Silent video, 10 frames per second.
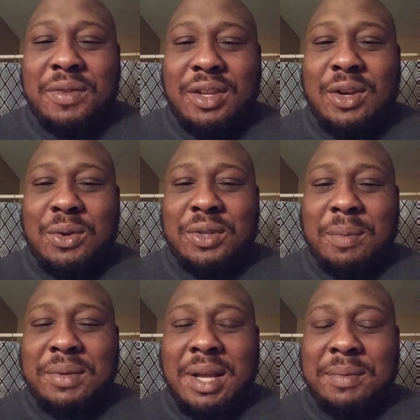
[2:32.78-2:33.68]
You know,
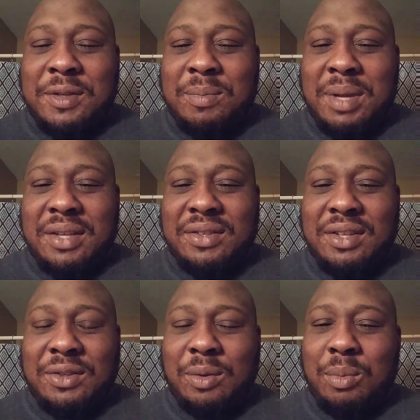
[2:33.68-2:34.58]
sometimes it's best
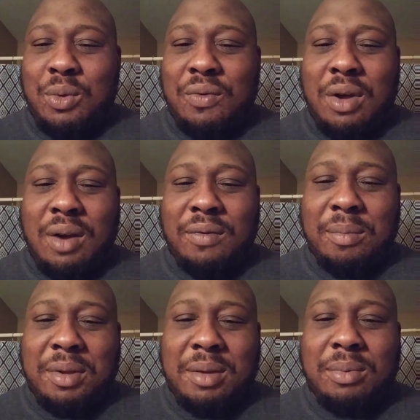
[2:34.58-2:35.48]
just to move on
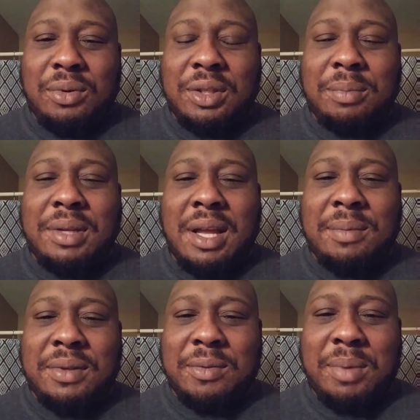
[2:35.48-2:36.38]
from people.
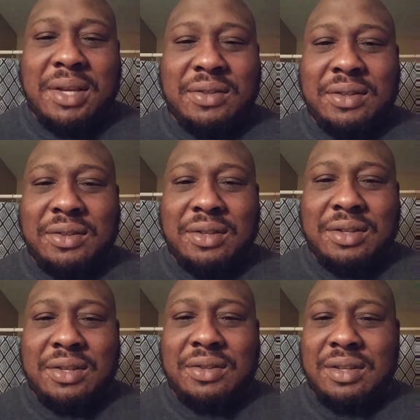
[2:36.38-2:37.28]
Sometimes it's best
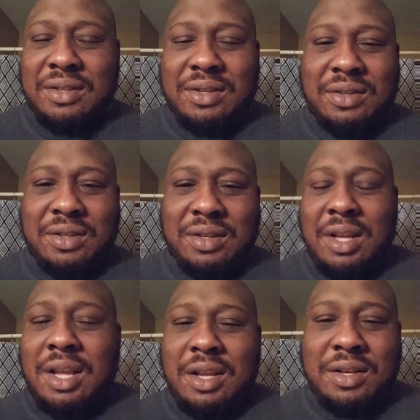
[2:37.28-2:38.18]
just to
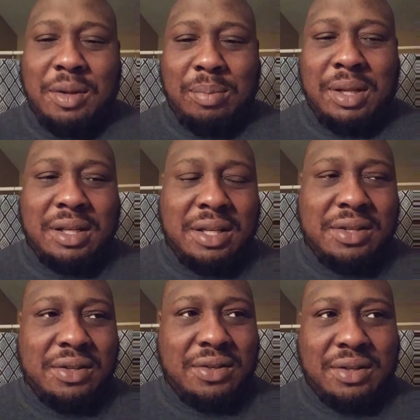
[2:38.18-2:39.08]
completely
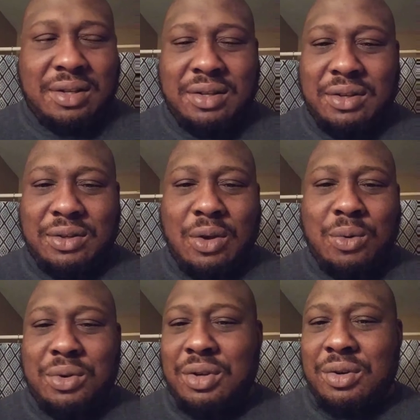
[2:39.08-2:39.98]
just
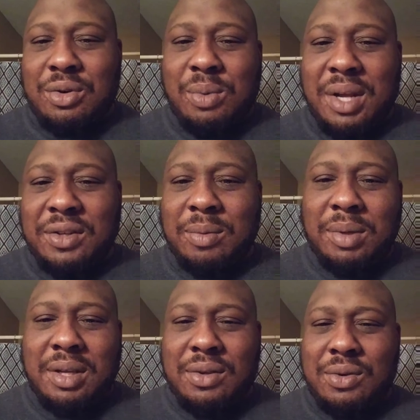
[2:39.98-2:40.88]
go your direction,
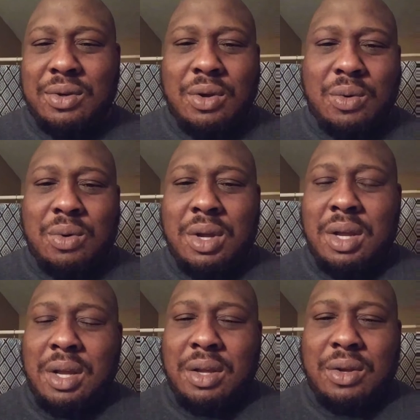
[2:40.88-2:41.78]
because
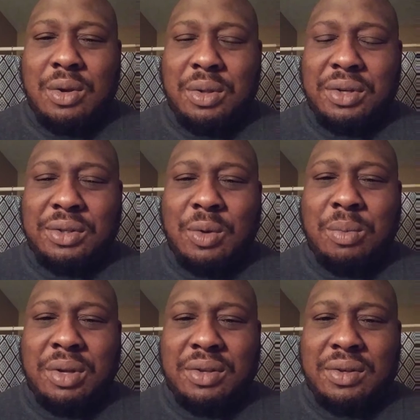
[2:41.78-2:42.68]
there's so
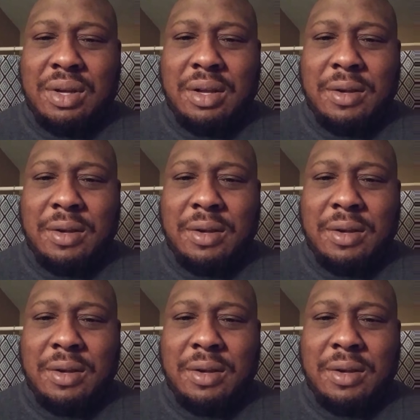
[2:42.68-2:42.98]
much